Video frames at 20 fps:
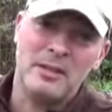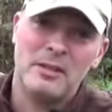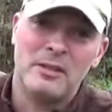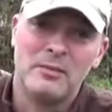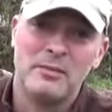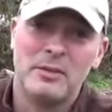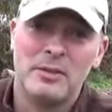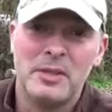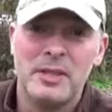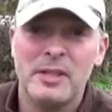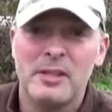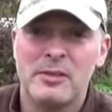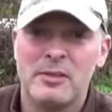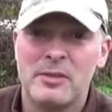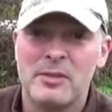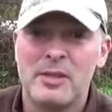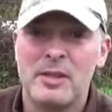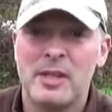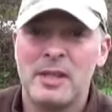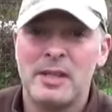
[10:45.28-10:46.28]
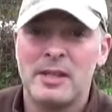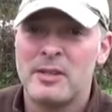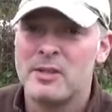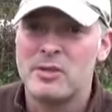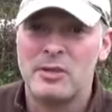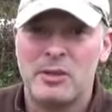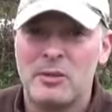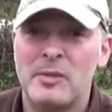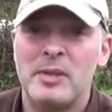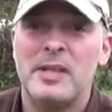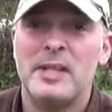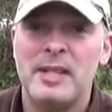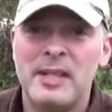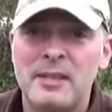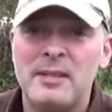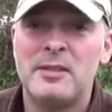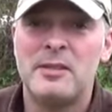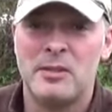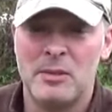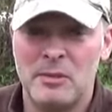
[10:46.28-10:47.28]
here for years. You don't
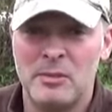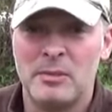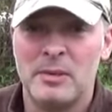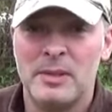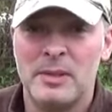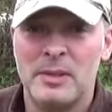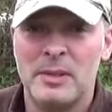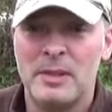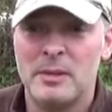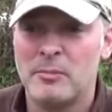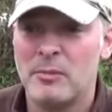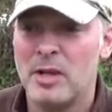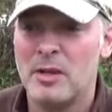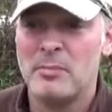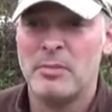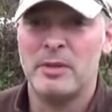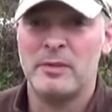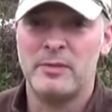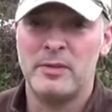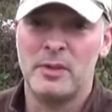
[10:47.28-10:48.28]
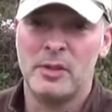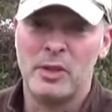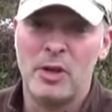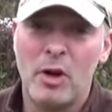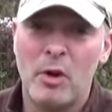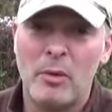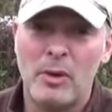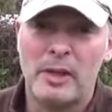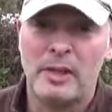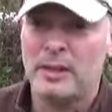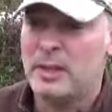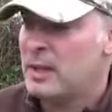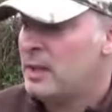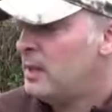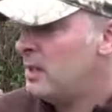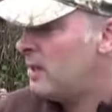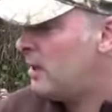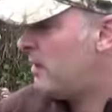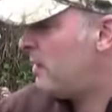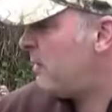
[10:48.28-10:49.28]
need to, right? But if you're going,
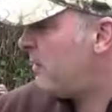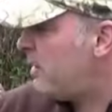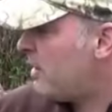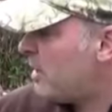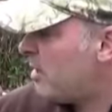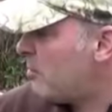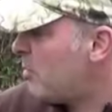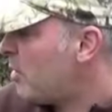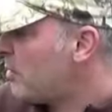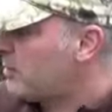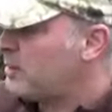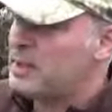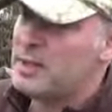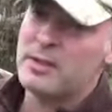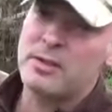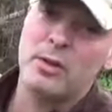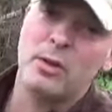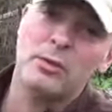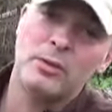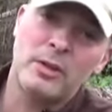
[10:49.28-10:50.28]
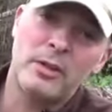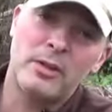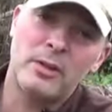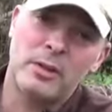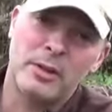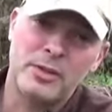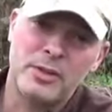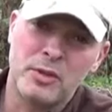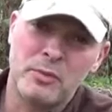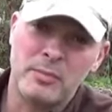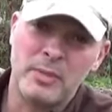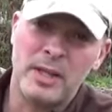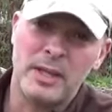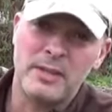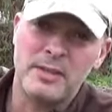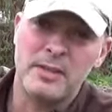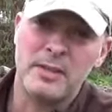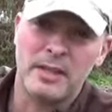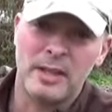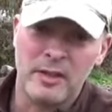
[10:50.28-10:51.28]
think about these hogaculture
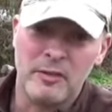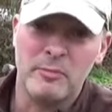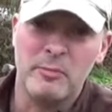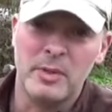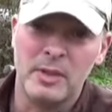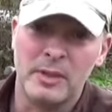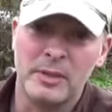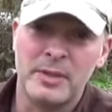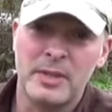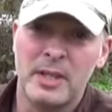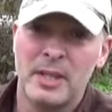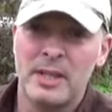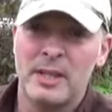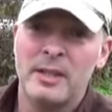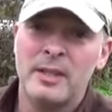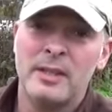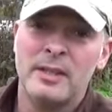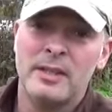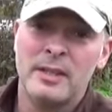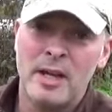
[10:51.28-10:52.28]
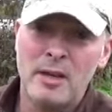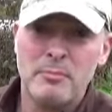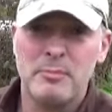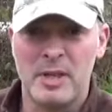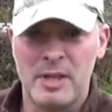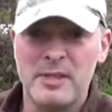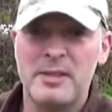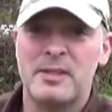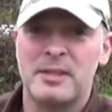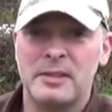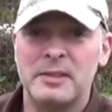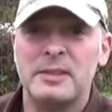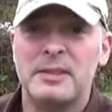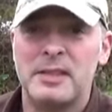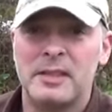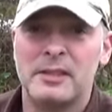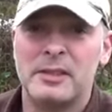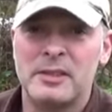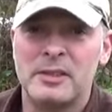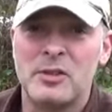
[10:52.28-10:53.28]
beds that I've built. I'm basically
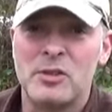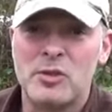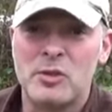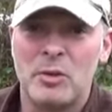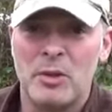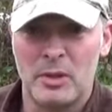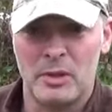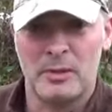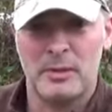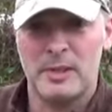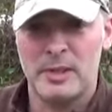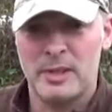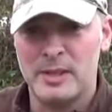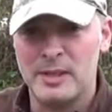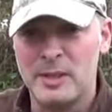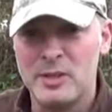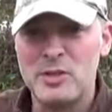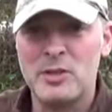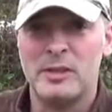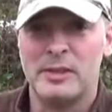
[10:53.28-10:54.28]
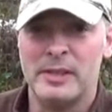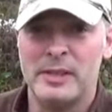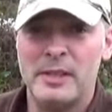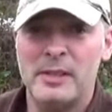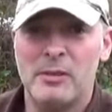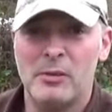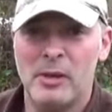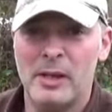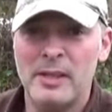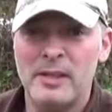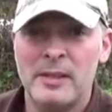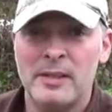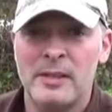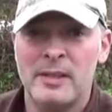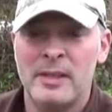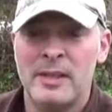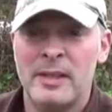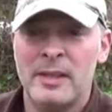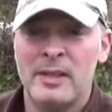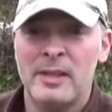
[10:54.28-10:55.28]
tilling the soil initially, right?
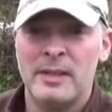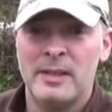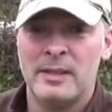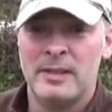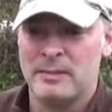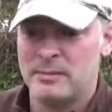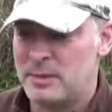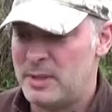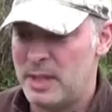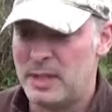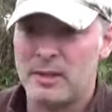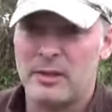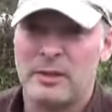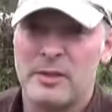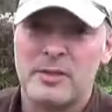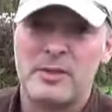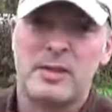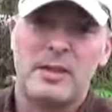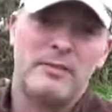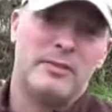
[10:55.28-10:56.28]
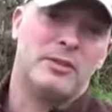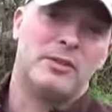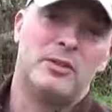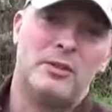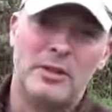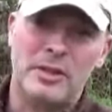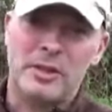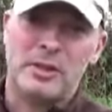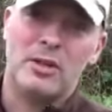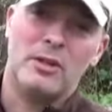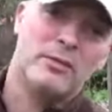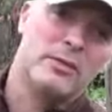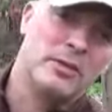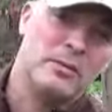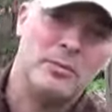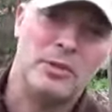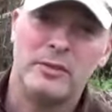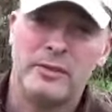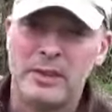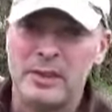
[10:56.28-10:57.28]
And taking all the stuff and turning it over
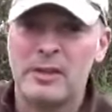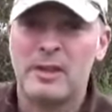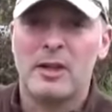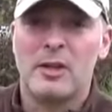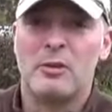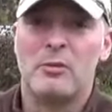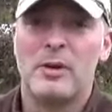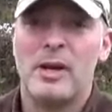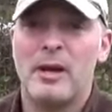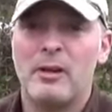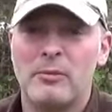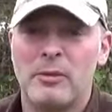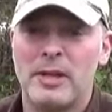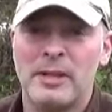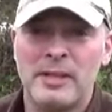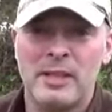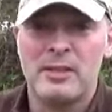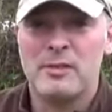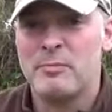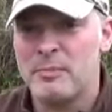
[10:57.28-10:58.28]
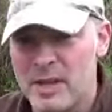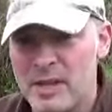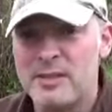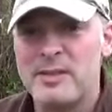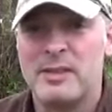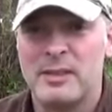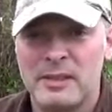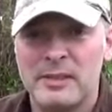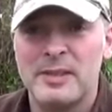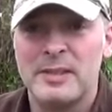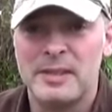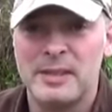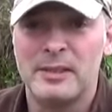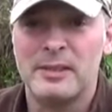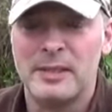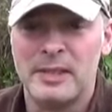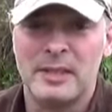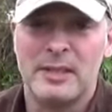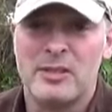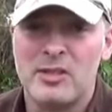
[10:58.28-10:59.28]
and moving it all around, right? That's basically
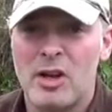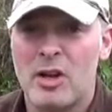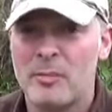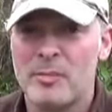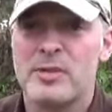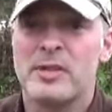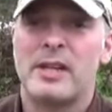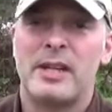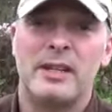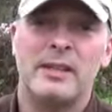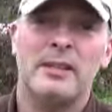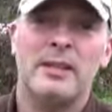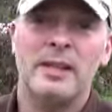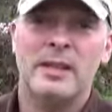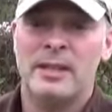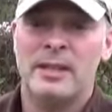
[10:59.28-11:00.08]
tilling it. It's almost like a